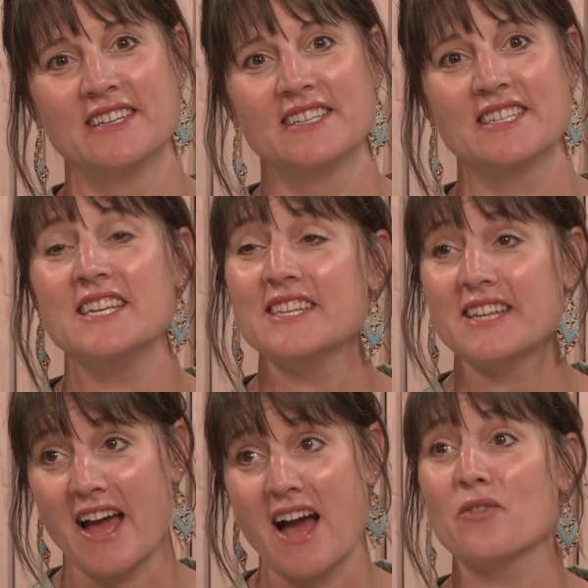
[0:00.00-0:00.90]
need to
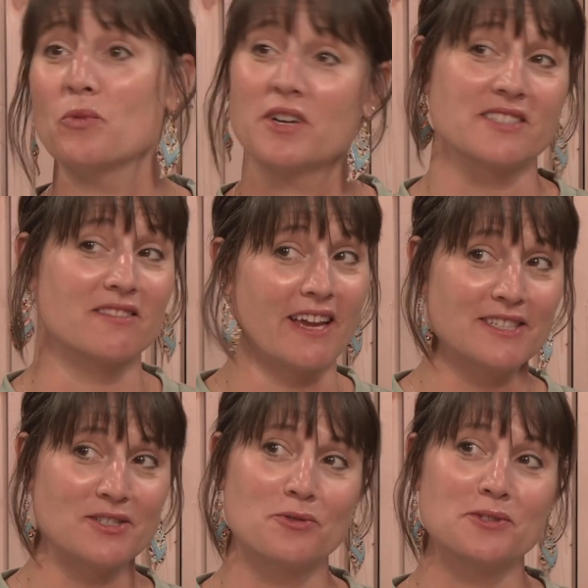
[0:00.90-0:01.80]
have and what it's like
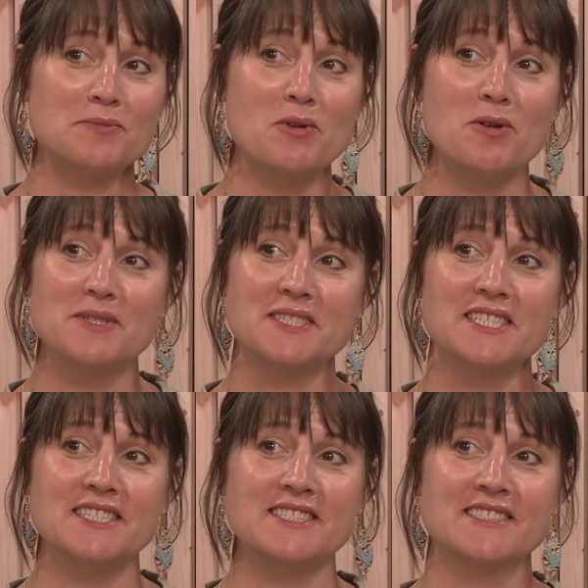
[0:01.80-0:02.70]
to own a small
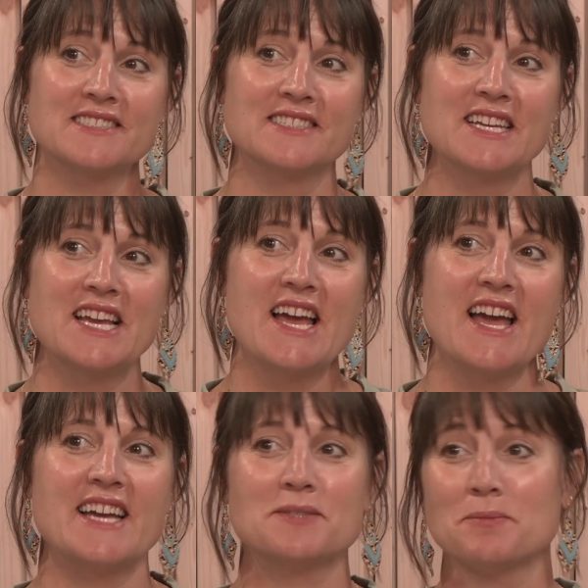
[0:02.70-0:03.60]
business. Yeah.
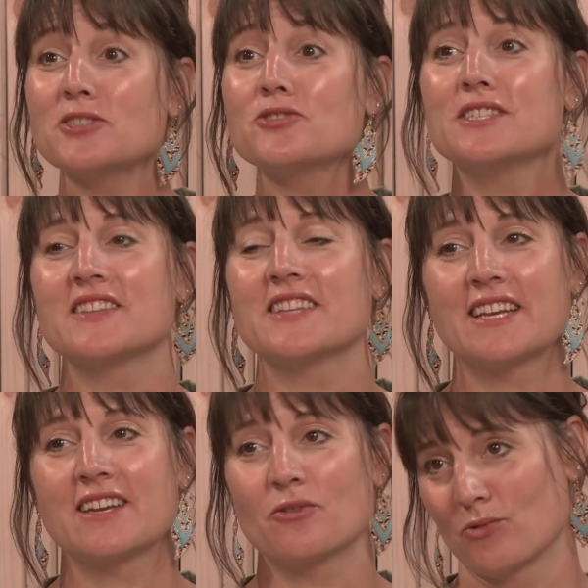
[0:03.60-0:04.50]
Especially in
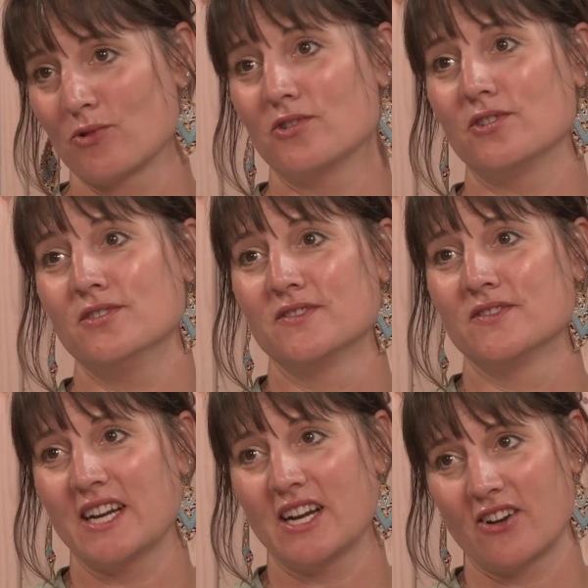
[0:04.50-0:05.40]
like a rural
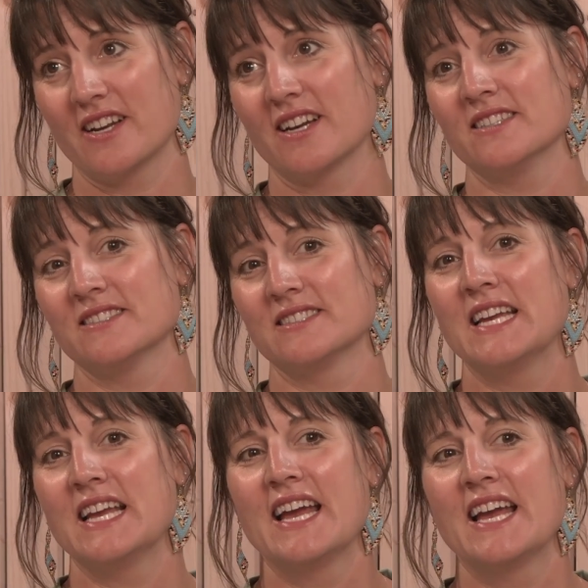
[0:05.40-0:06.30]
area
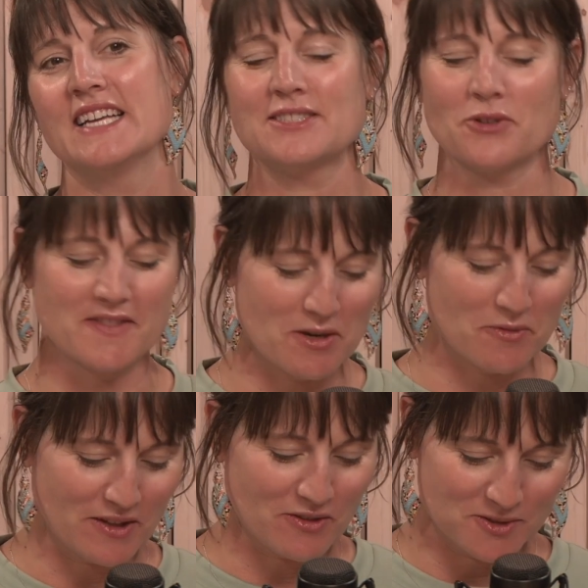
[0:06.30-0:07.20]
and so I think
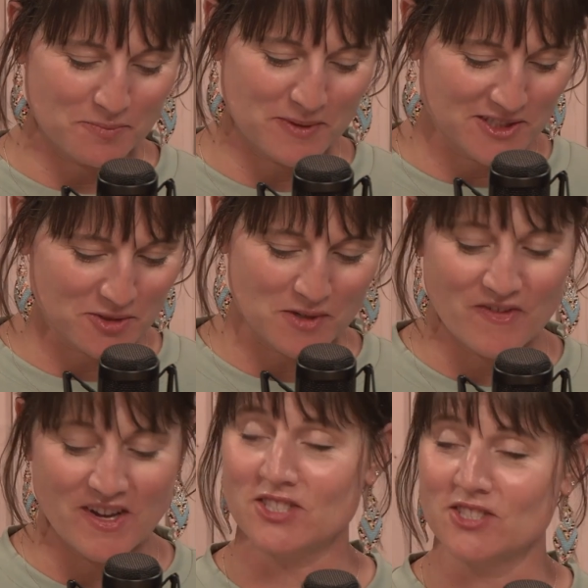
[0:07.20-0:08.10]
like those business
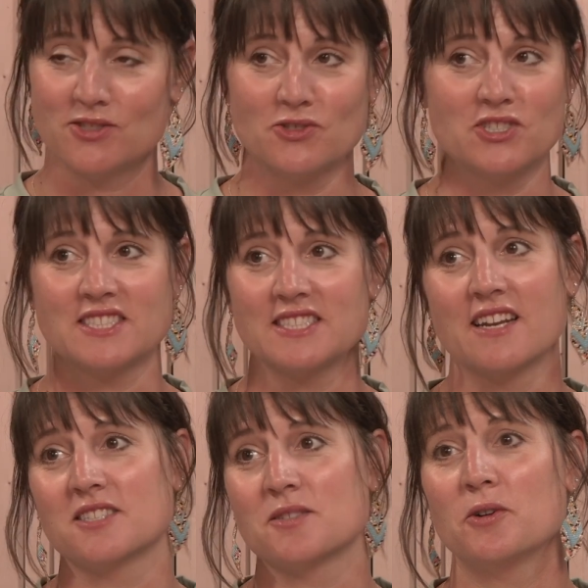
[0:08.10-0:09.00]
reinventions, you just said
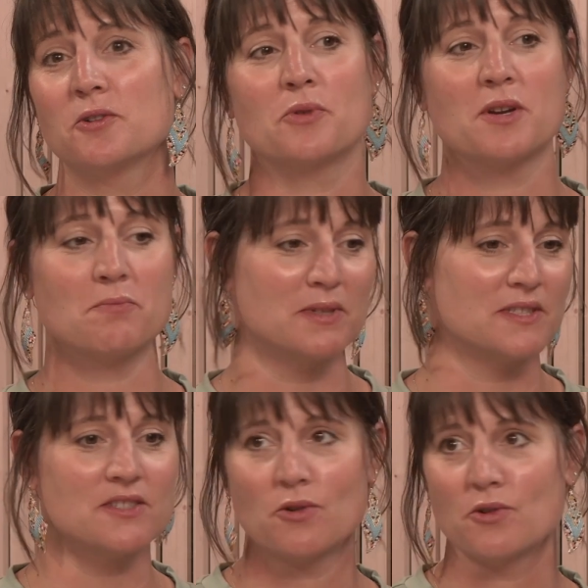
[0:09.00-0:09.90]
it, to be able to bring
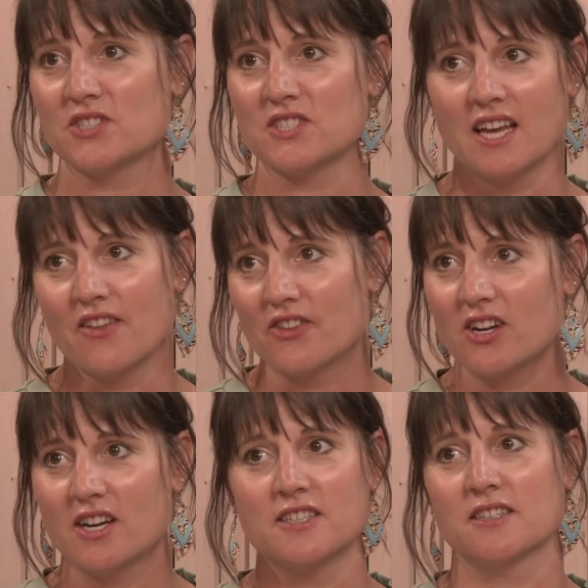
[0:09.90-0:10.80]
business owners together
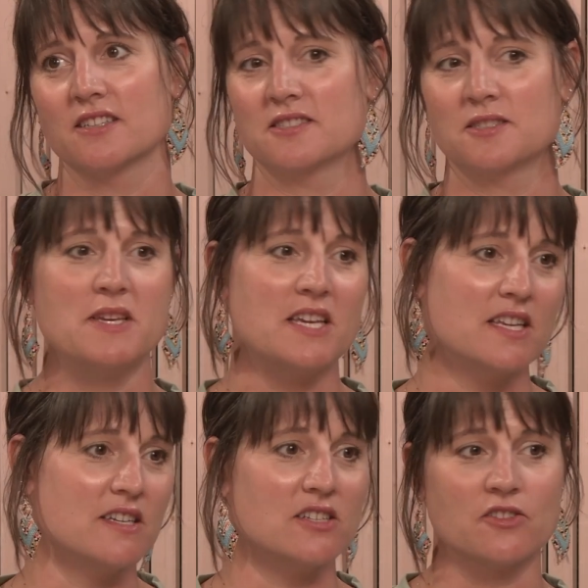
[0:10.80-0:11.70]
and to speak
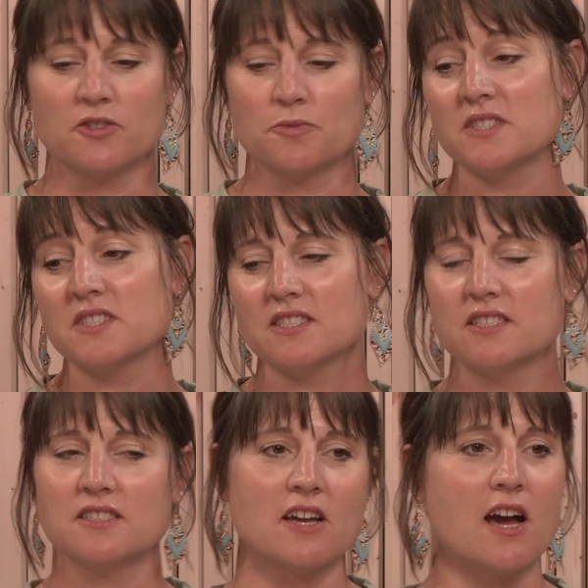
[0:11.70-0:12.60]
into each other's
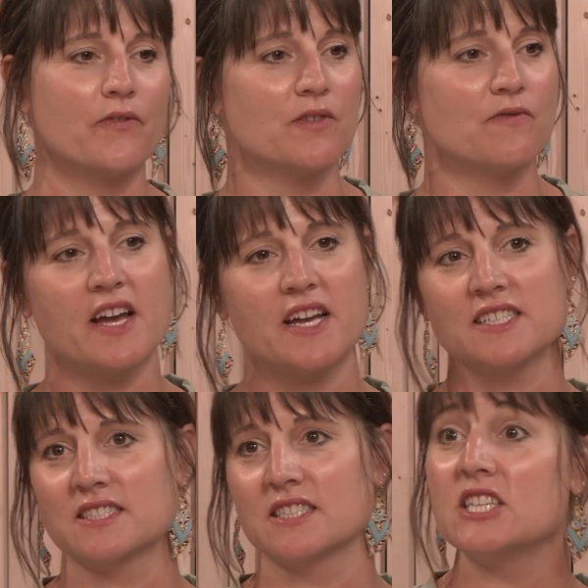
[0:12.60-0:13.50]
businesses, to offer
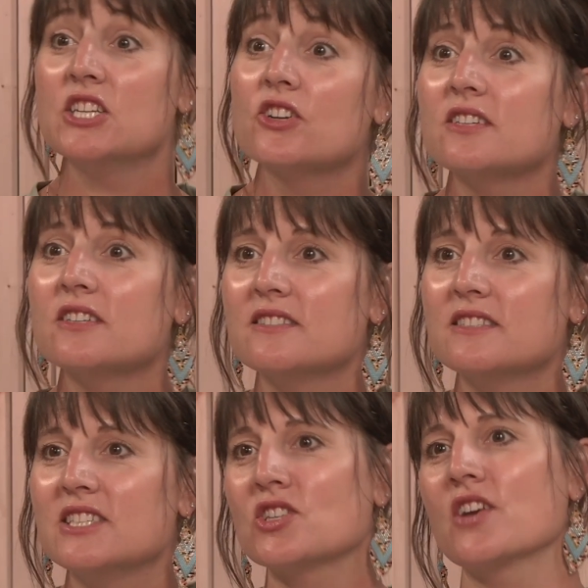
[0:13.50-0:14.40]
advice, to hear
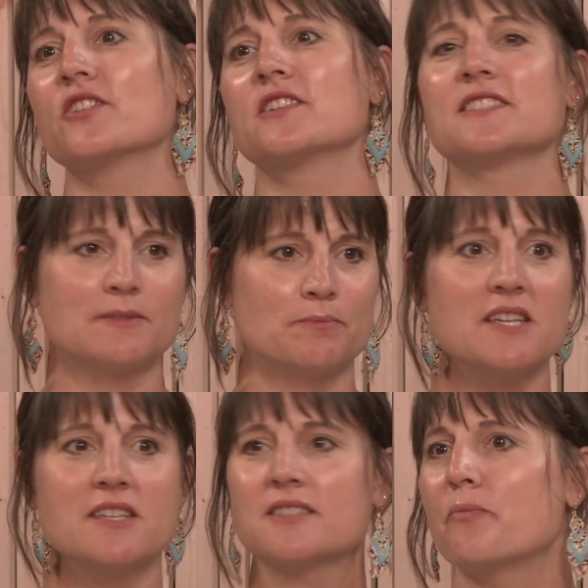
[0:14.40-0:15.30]
each other, to
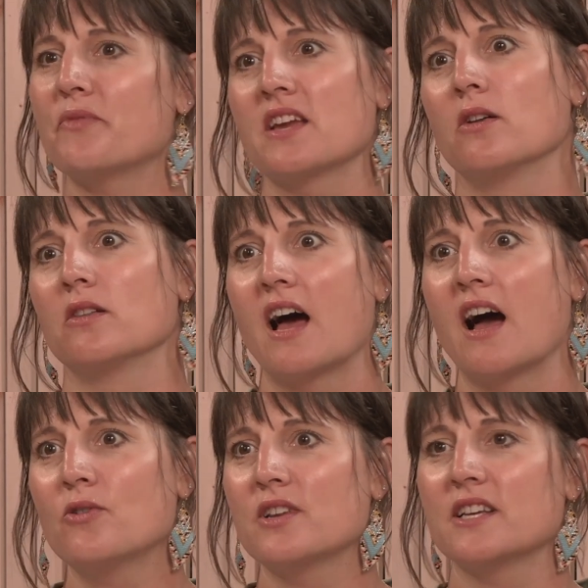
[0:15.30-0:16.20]
speak something out
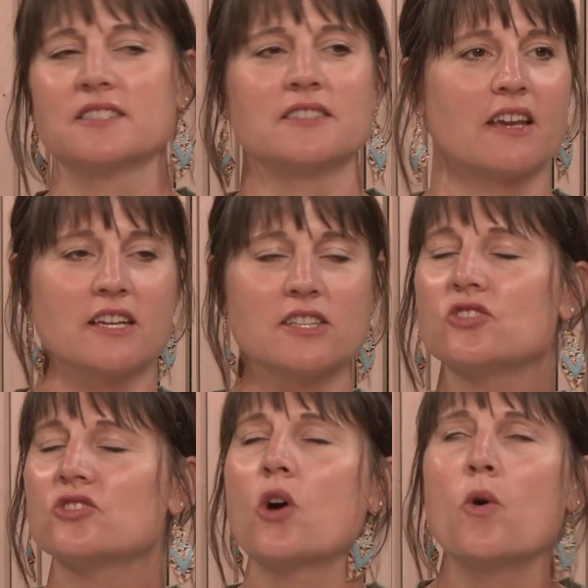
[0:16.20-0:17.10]
loud is like it's
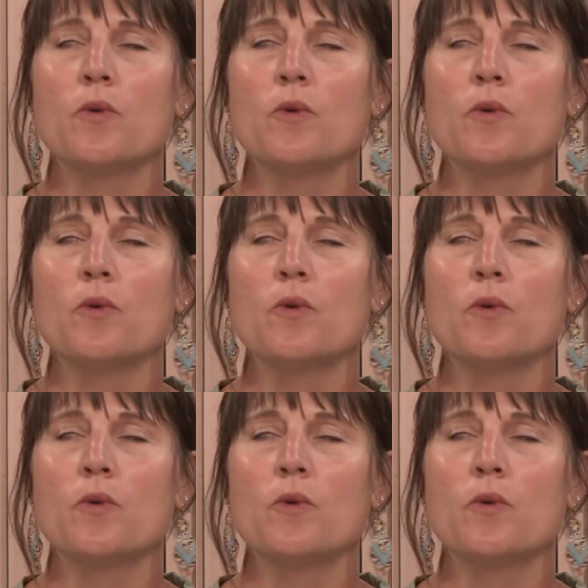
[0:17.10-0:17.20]
so